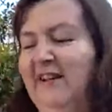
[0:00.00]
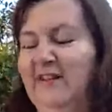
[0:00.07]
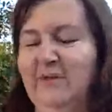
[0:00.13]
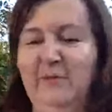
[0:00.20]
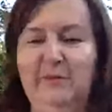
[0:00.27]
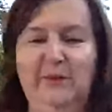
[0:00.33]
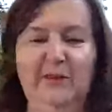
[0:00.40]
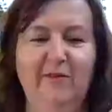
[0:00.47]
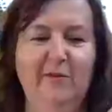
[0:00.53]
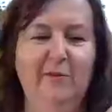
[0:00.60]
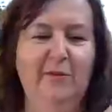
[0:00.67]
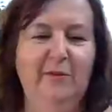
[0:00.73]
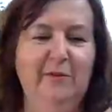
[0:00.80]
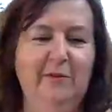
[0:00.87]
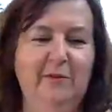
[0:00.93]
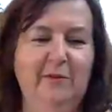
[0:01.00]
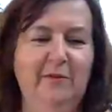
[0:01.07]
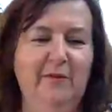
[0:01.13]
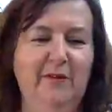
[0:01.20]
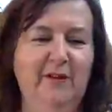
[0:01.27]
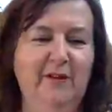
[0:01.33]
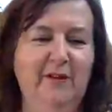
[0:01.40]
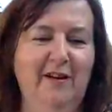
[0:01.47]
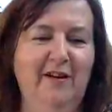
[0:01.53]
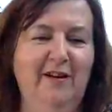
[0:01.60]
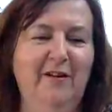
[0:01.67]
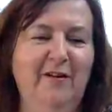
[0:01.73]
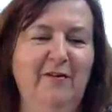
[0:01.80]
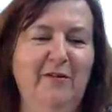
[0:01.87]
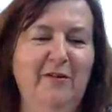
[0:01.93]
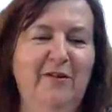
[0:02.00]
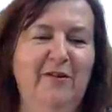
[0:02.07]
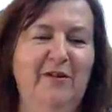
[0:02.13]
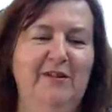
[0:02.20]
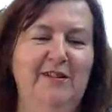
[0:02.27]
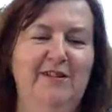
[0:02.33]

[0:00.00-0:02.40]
Unbelievable. Oh, good.